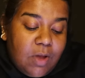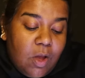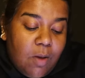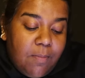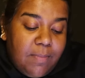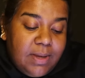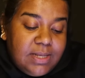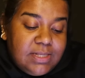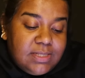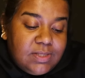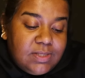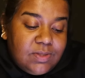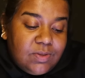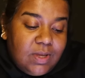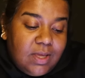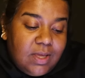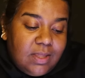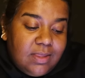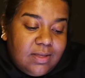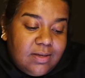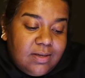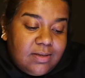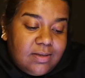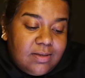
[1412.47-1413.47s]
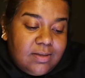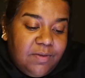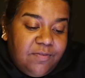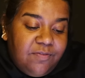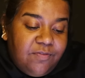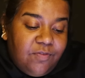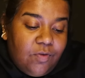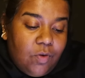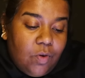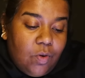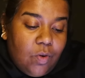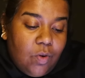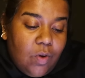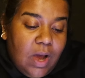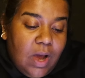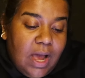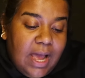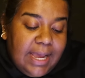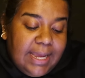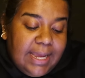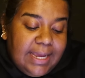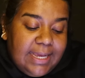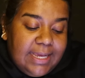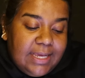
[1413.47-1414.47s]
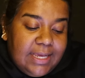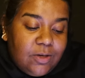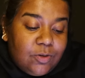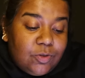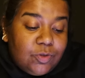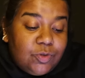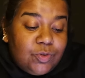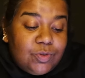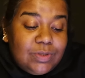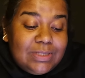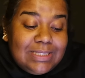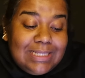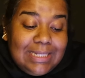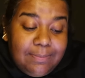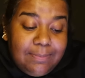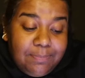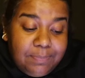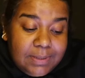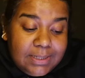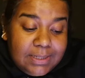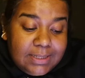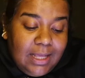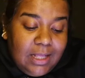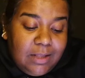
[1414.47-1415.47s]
comments together before I go to sleep.